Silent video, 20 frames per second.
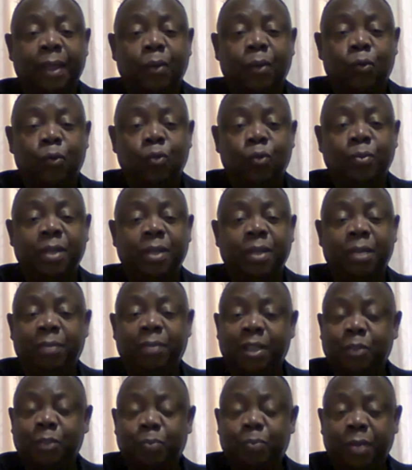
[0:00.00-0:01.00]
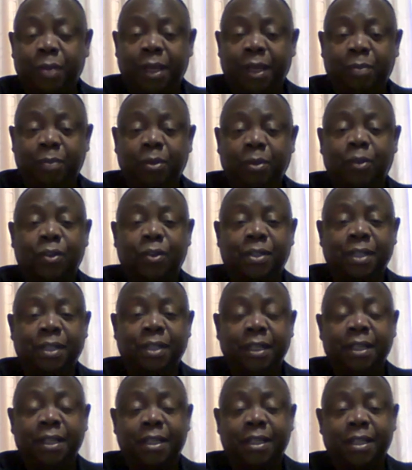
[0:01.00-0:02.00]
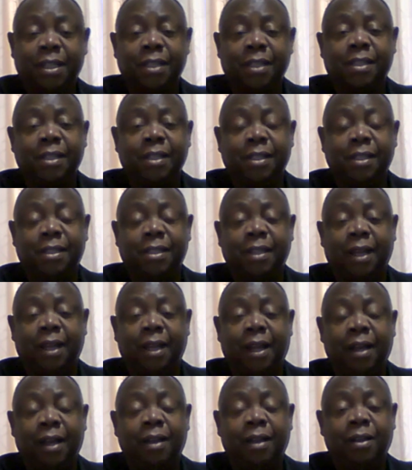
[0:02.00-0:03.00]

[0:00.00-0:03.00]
whom they must pay because interest is their